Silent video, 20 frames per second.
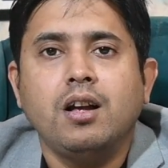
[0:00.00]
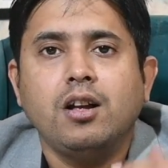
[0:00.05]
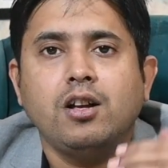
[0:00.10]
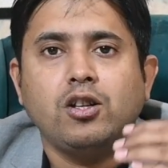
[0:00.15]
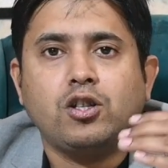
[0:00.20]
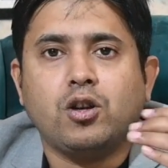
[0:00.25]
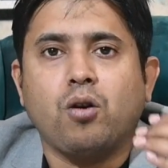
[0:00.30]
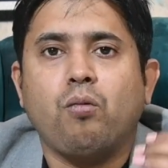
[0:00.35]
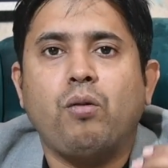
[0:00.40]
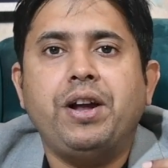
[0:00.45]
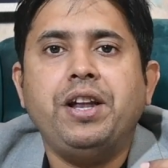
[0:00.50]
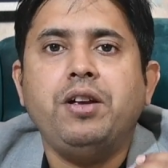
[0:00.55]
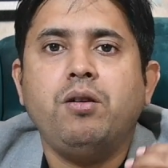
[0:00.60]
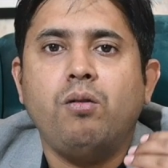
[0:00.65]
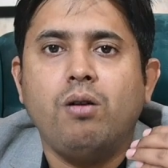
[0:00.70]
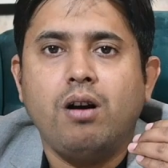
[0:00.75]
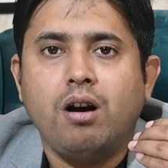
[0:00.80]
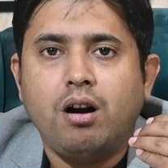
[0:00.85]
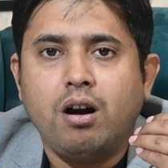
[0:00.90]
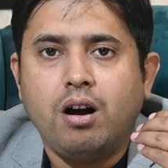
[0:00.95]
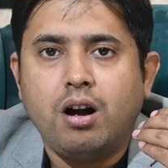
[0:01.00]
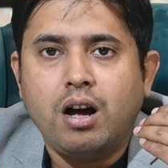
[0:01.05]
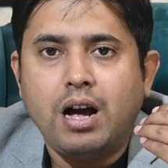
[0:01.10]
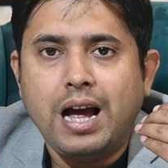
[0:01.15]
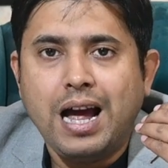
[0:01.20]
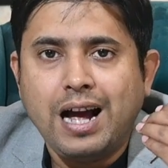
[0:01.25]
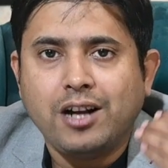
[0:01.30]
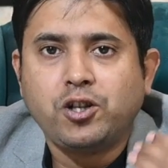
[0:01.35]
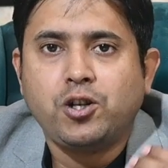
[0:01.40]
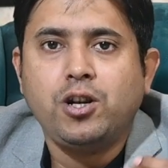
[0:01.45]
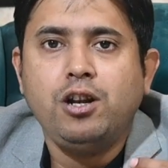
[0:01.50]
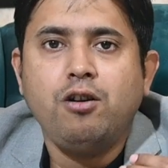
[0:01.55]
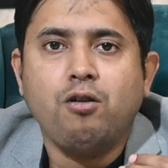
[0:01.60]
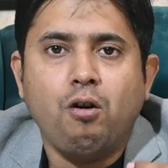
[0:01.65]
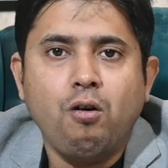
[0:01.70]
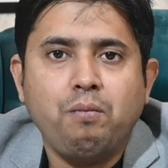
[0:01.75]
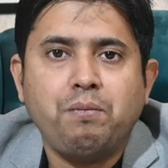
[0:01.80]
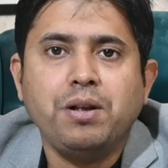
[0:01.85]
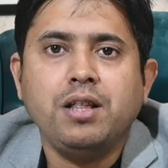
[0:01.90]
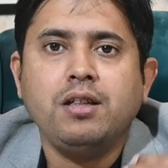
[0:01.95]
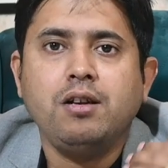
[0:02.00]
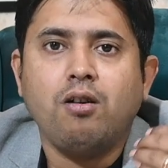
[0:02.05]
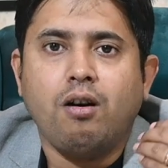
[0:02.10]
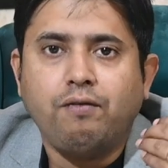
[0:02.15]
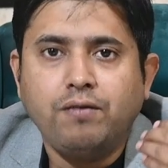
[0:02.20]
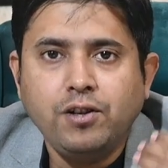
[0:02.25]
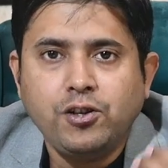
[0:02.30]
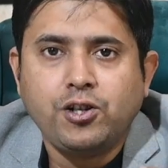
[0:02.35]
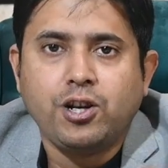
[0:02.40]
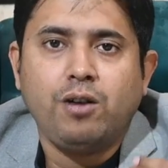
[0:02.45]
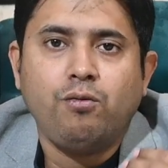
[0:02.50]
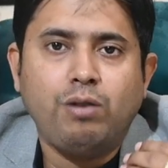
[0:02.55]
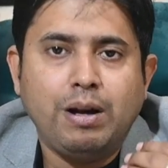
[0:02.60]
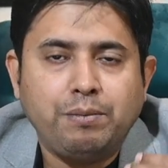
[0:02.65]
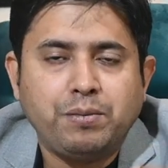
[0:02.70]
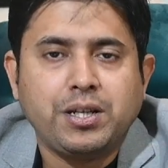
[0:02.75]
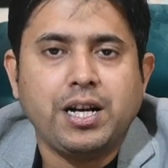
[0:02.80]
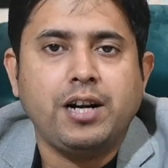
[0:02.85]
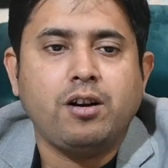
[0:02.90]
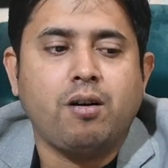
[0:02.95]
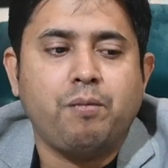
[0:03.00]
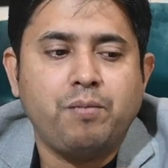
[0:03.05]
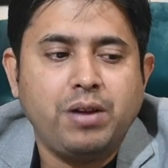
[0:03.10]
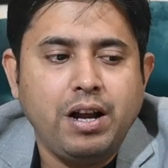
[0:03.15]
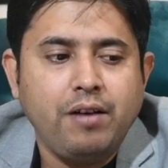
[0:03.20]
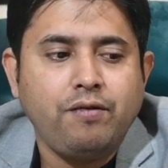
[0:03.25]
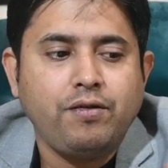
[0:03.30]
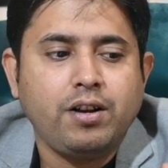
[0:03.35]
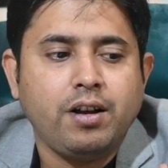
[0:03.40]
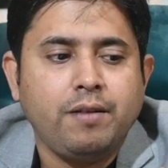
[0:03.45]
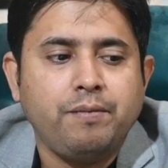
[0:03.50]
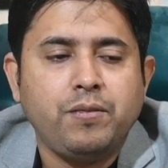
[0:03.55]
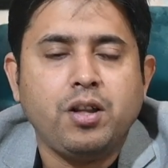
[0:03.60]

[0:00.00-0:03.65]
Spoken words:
So when you actually open the official website of NIFT,